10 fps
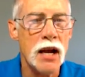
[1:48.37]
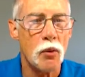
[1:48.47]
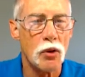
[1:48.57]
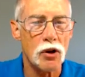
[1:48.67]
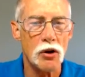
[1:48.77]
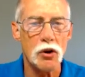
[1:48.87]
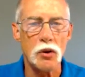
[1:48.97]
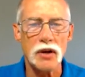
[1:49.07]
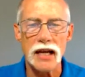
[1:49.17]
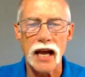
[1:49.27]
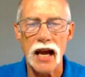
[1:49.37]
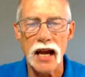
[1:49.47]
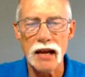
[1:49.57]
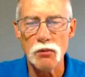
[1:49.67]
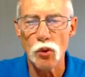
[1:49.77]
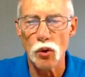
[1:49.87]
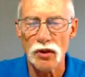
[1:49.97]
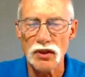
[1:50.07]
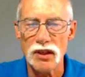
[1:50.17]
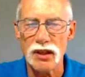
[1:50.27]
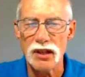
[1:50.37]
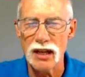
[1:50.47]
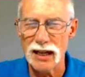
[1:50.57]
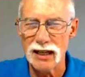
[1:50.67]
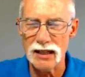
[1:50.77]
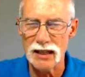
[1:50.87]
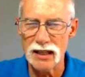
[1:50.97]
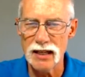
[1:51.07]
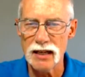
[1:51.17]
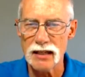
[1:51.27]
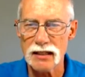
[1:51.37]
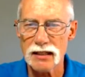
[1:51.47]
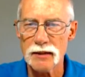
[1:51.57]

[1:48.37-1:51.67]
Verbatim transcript: We're going to go into K more in this.